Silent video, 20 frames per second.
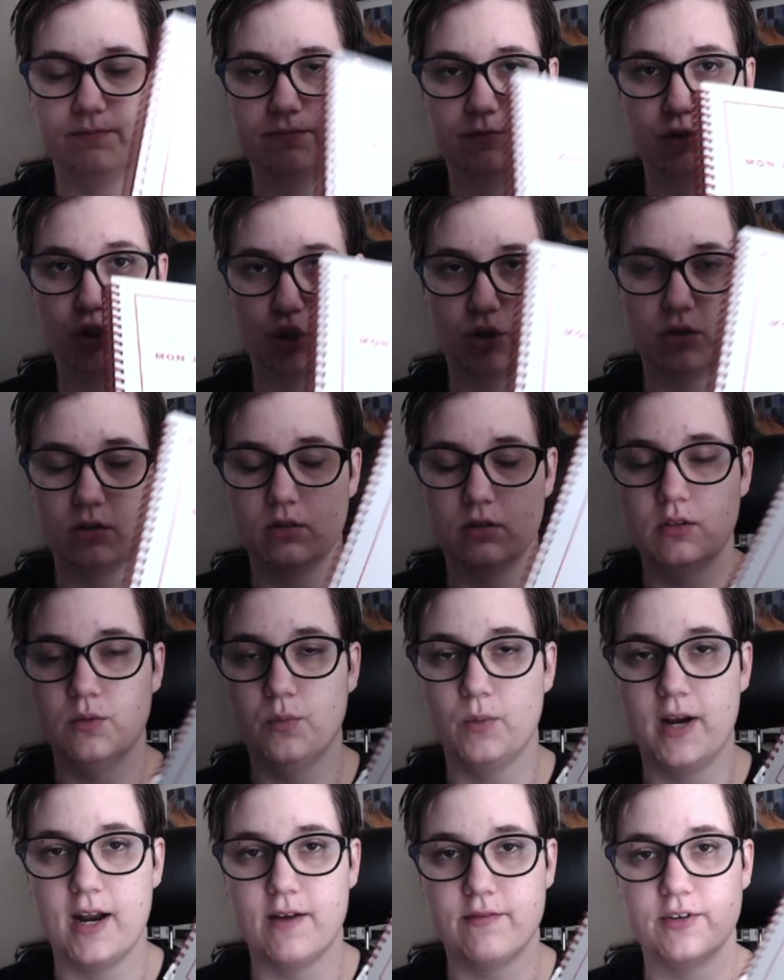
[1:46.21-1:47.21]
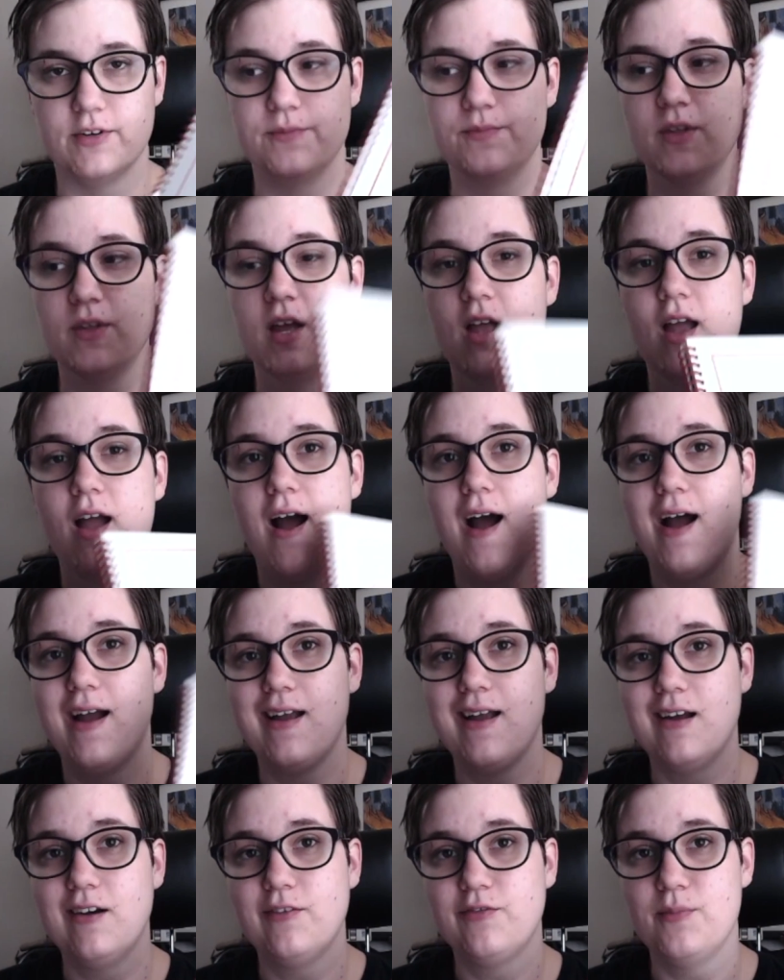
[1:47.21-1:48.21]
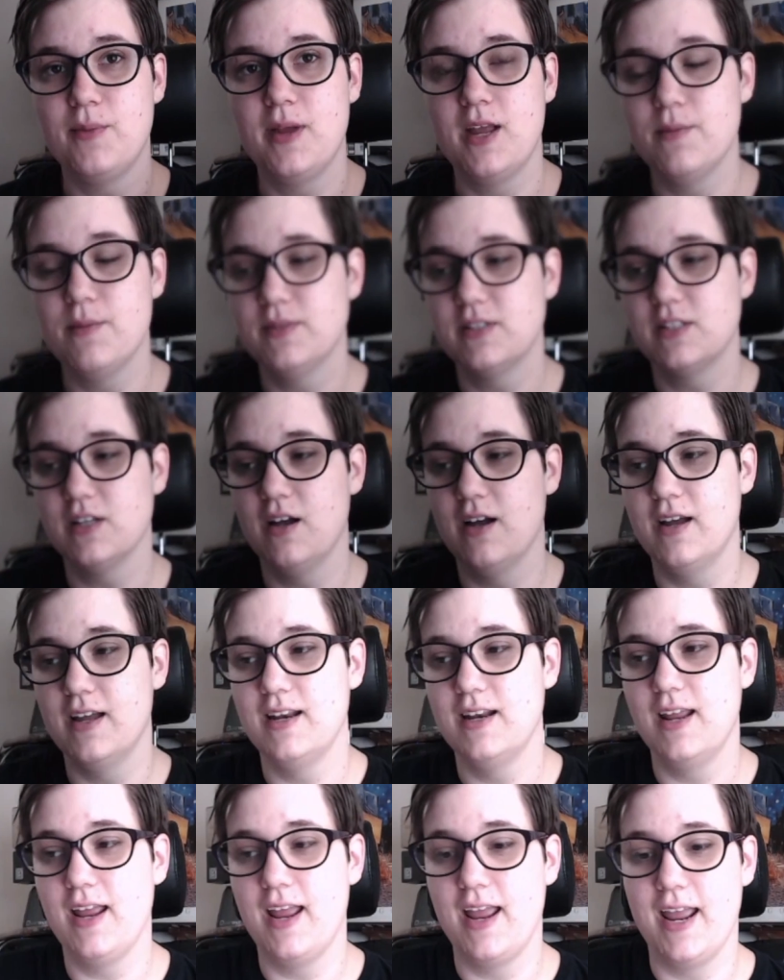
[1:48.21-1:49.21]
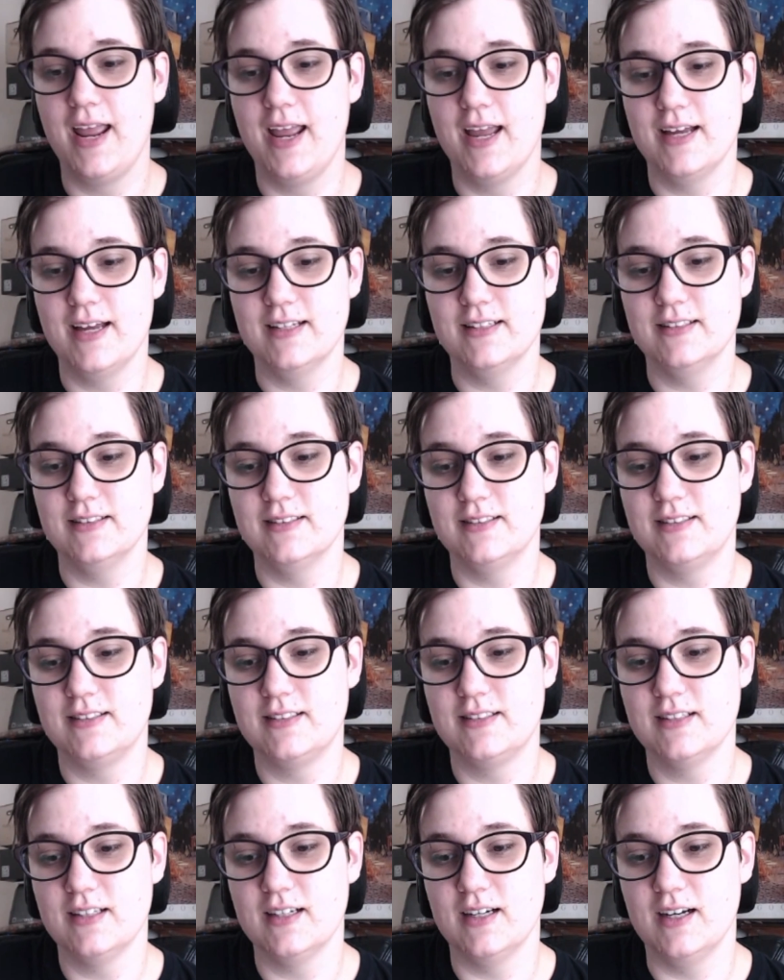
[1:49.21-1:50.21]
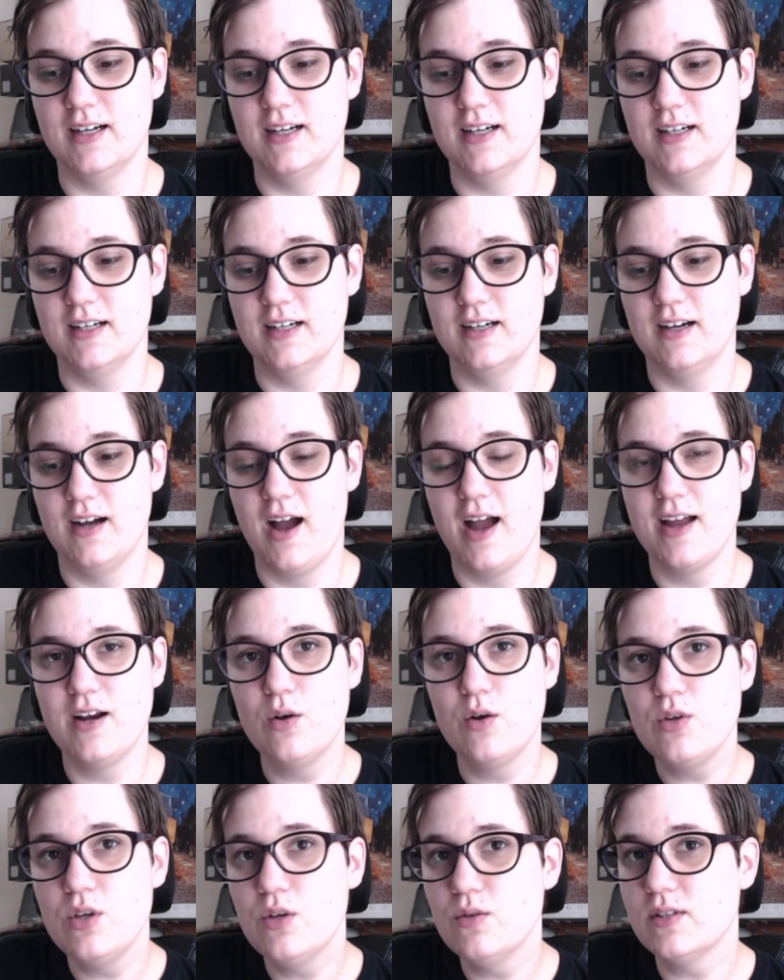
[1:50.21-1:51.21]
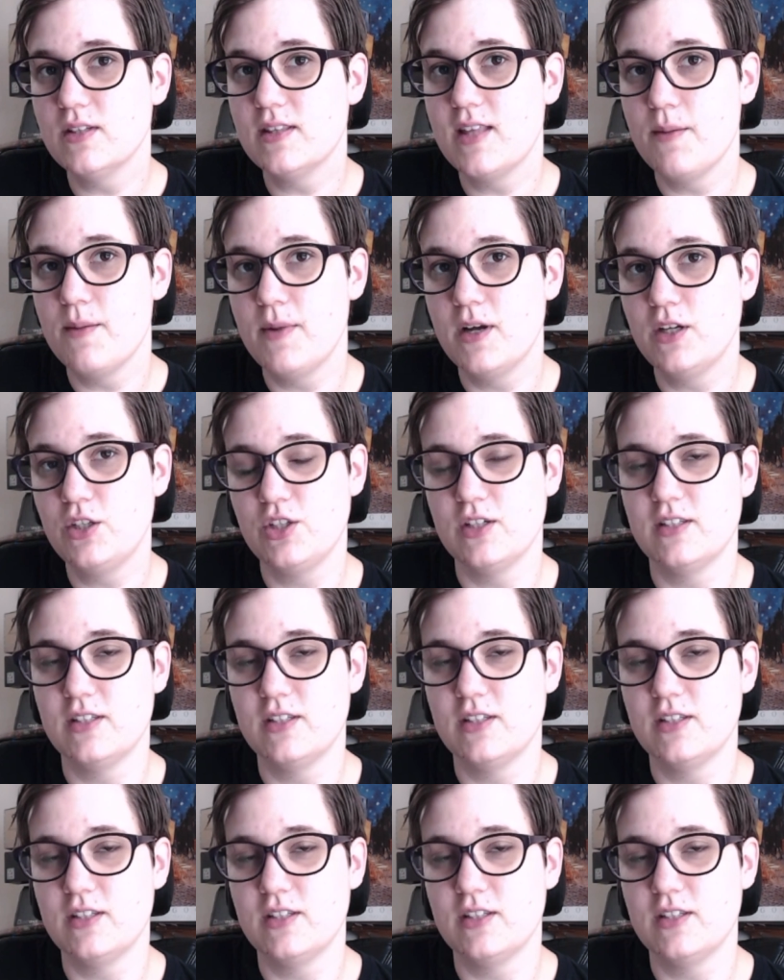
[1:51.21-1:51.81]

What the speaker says: journal, whatever. I got it from Amazon, and I don't use it that much.